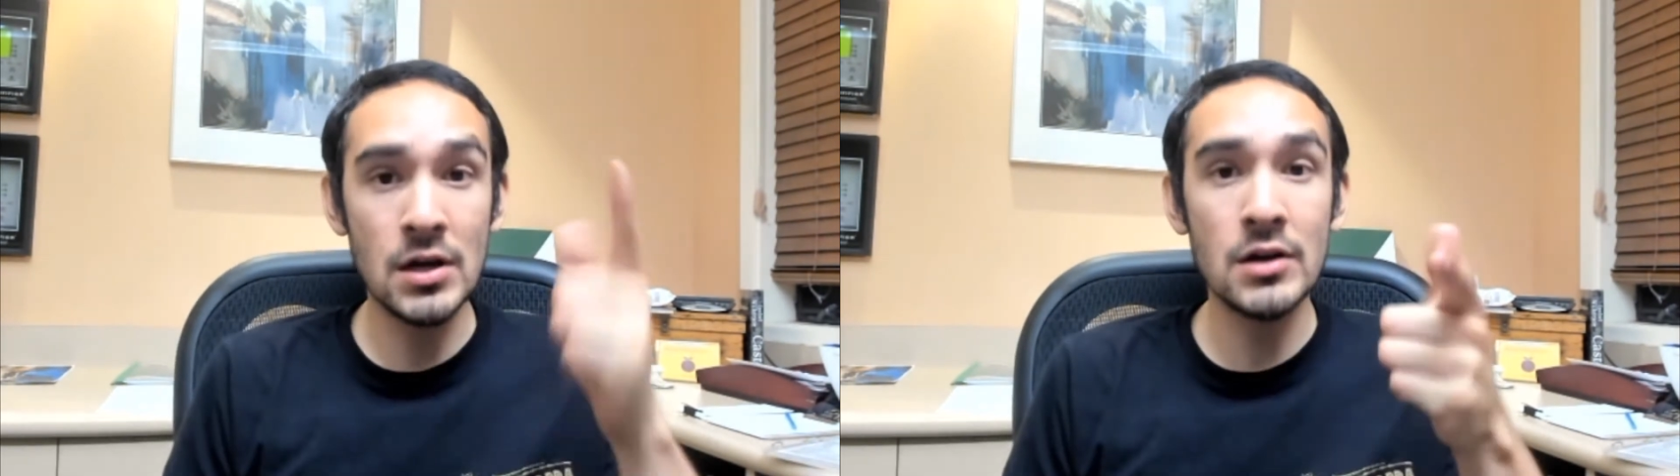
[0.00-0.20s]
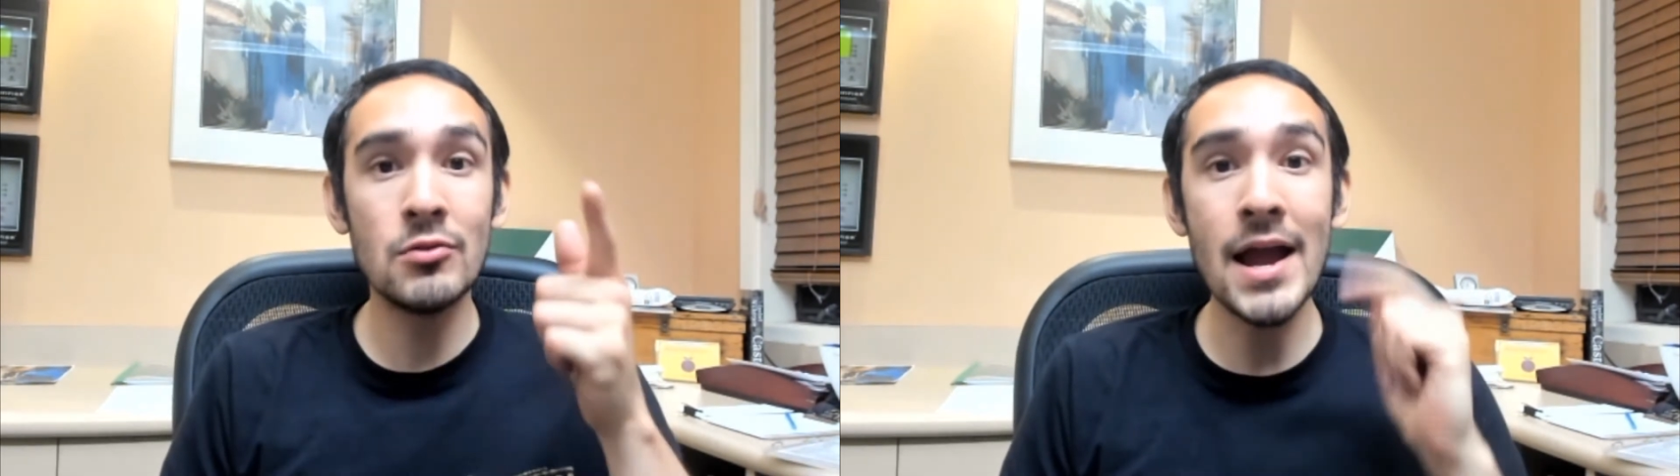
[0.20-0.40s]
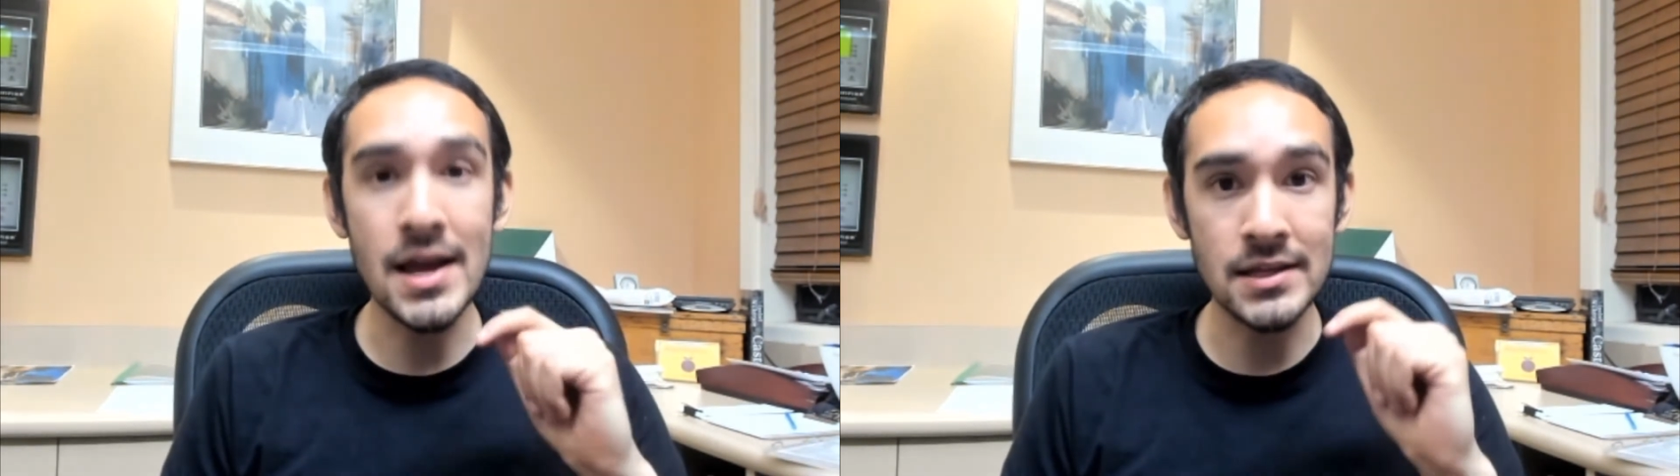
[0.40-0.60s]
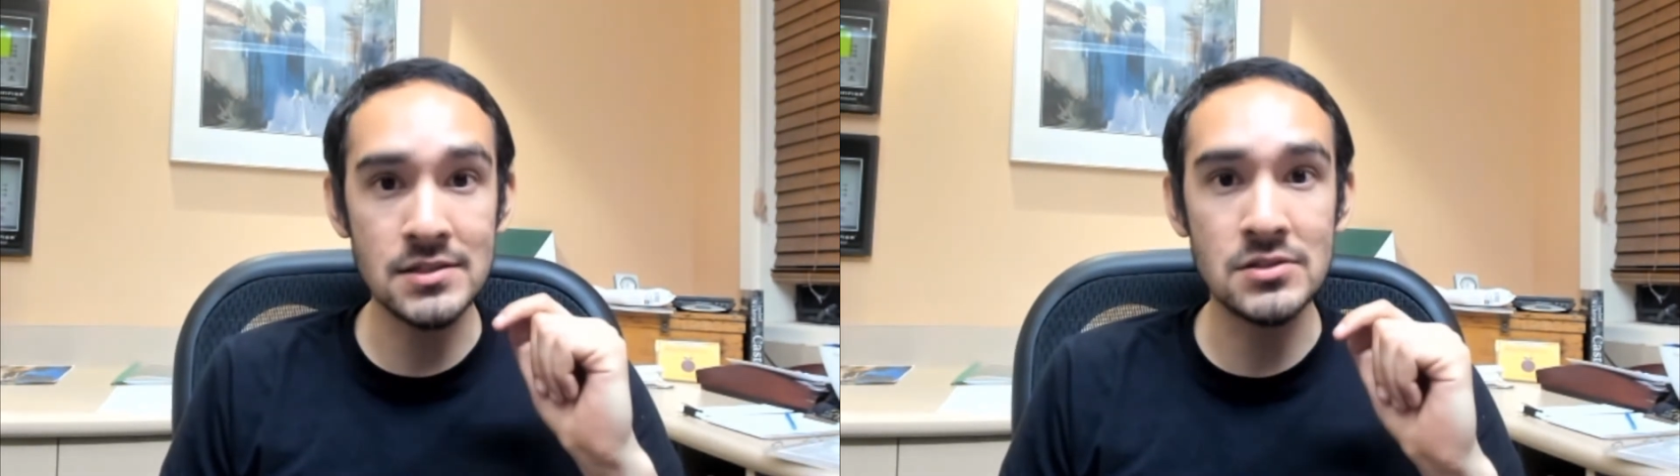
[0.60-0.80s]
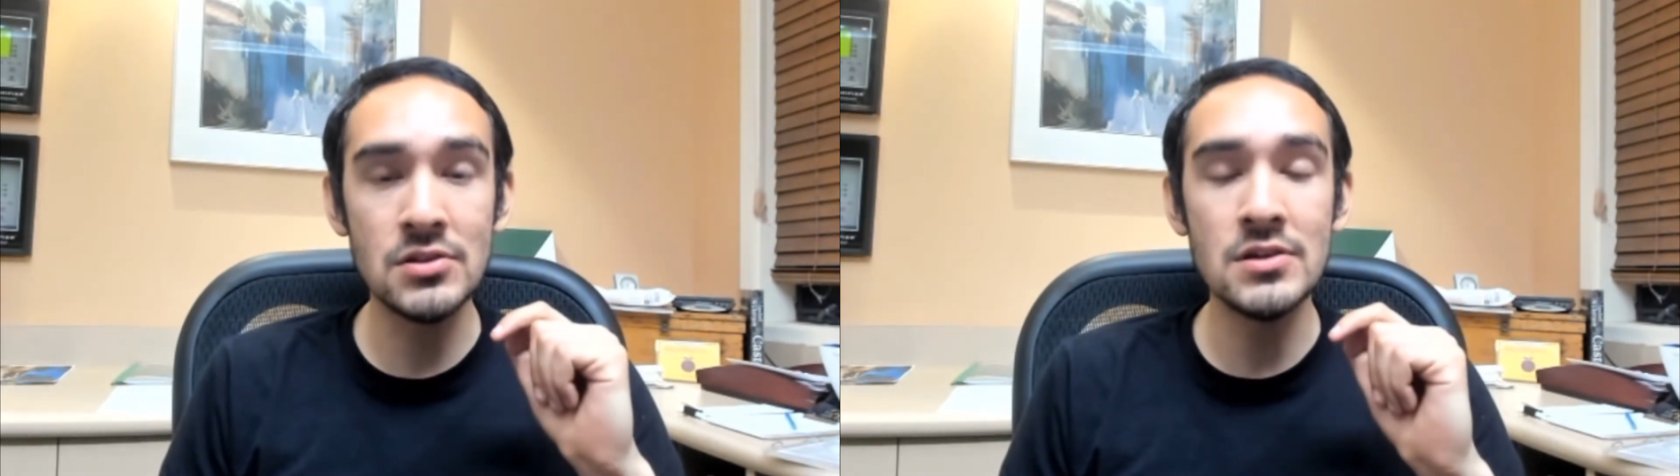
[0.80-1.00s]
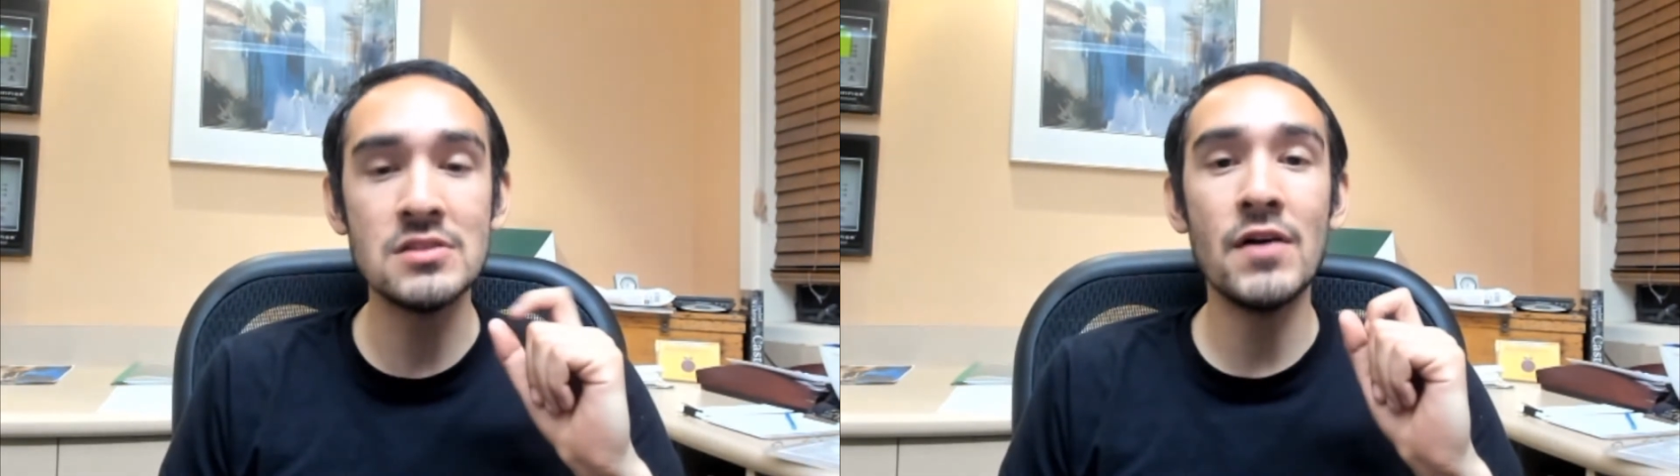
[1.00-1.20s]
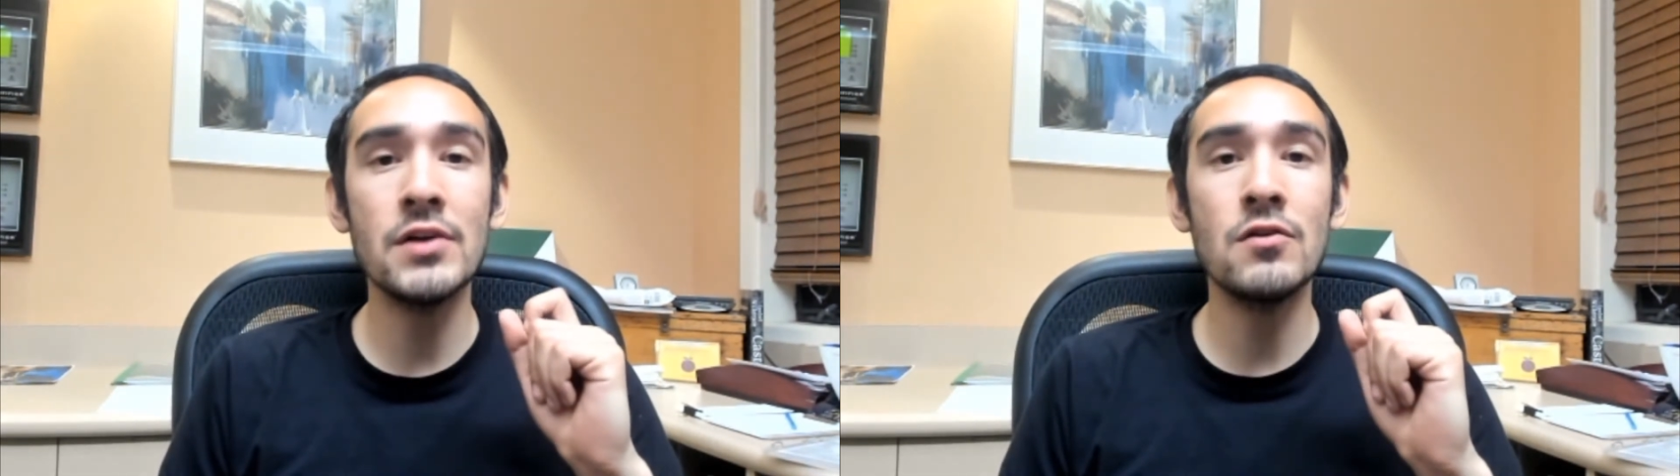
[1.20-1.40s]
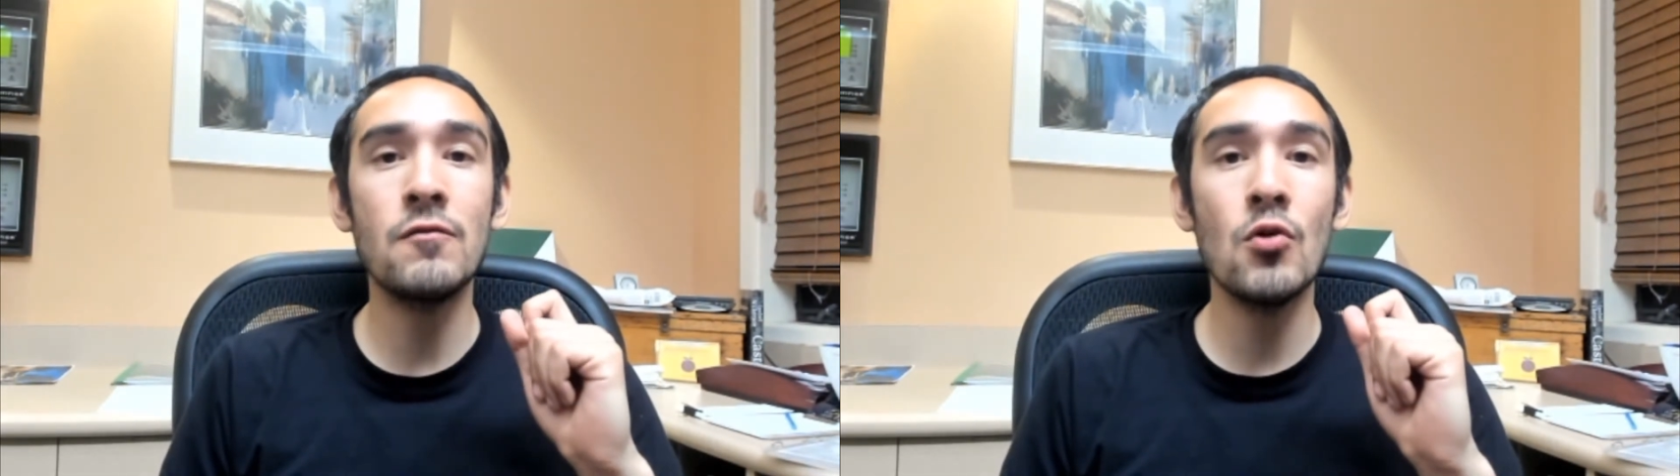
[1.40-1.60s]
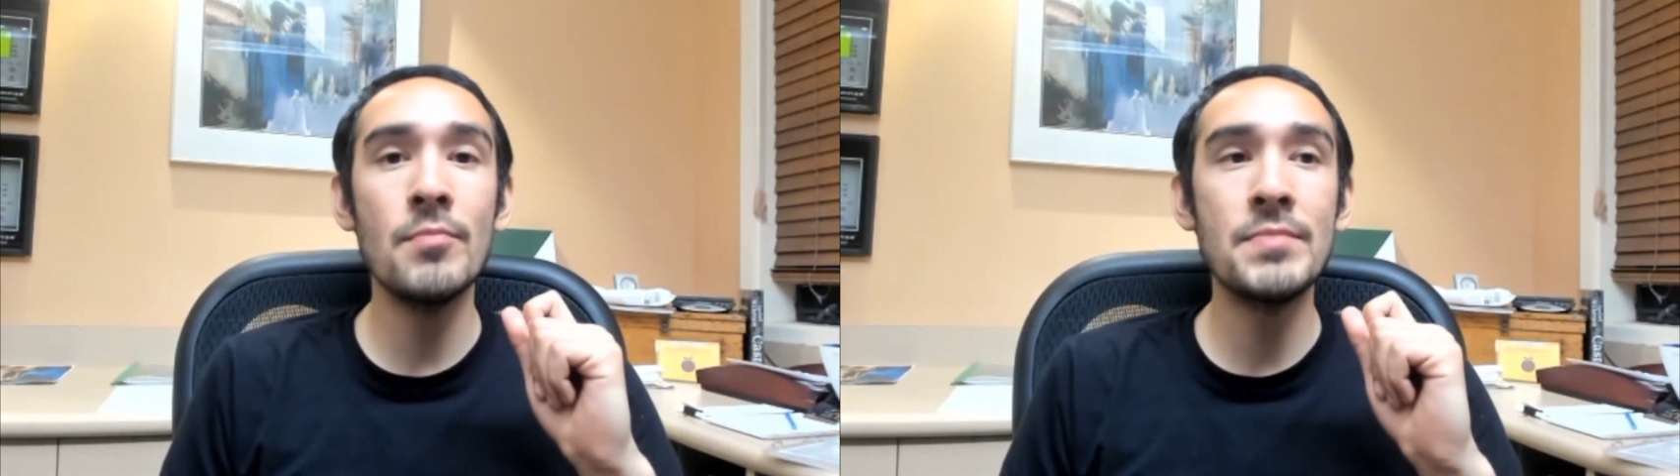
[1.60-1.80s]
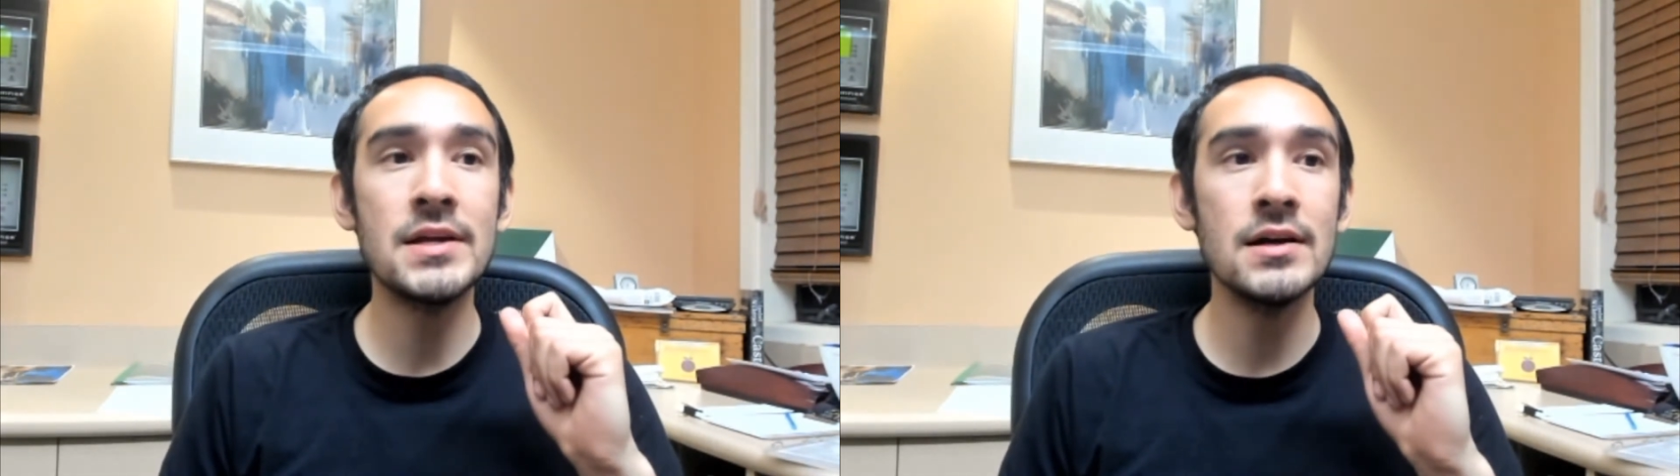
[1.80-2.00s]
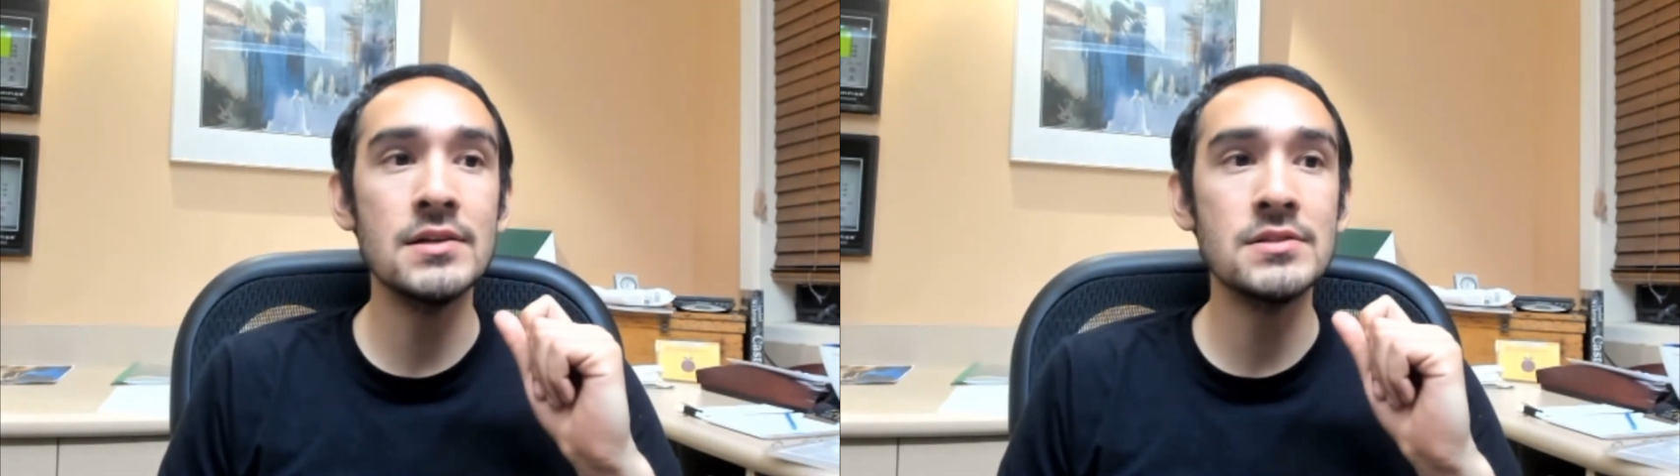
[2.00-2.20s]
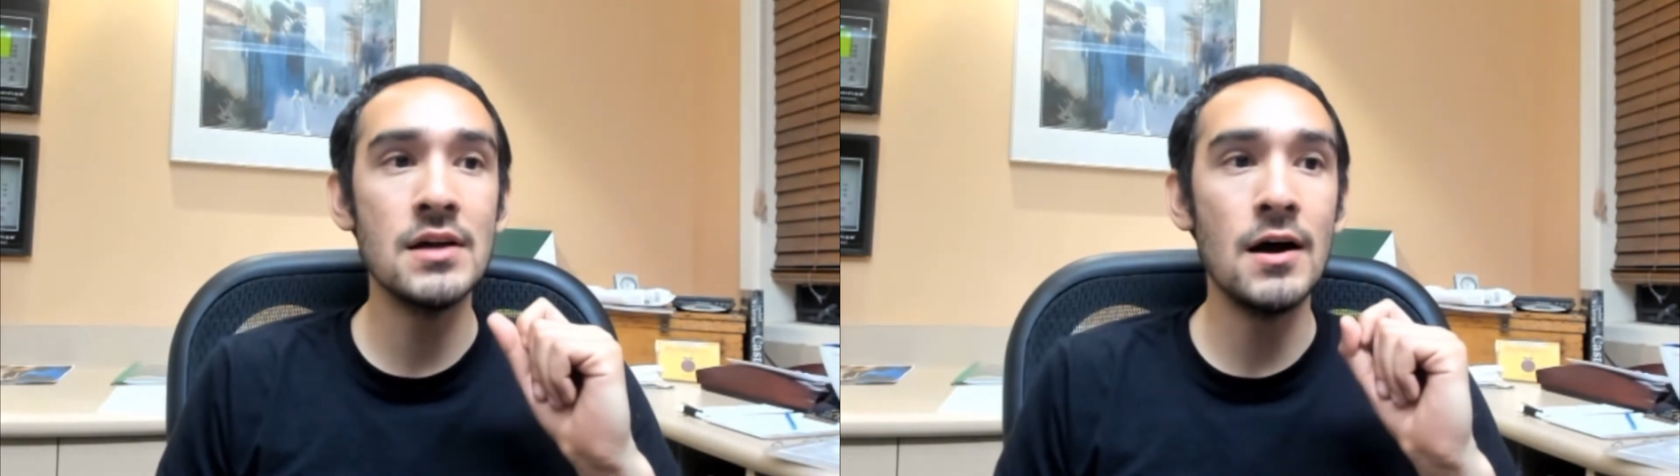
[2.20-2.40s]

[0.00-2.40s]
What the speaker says: congrats to this Final Four because